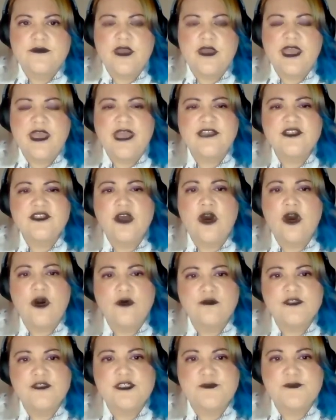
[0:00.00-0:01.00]
I had a
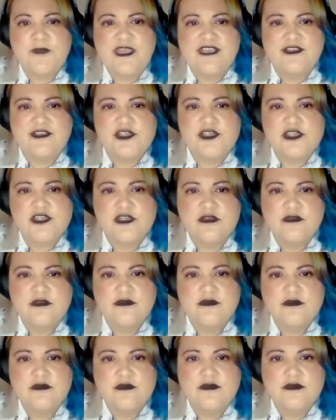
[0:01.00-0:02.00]
whole speech.
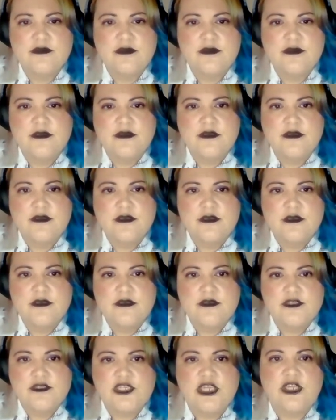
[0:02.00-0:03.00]

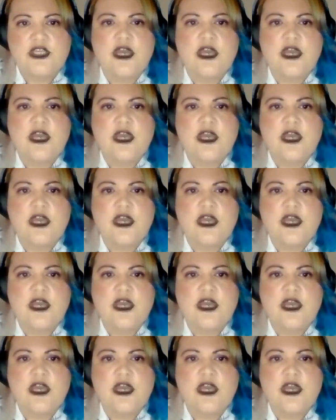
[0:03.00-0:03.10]
She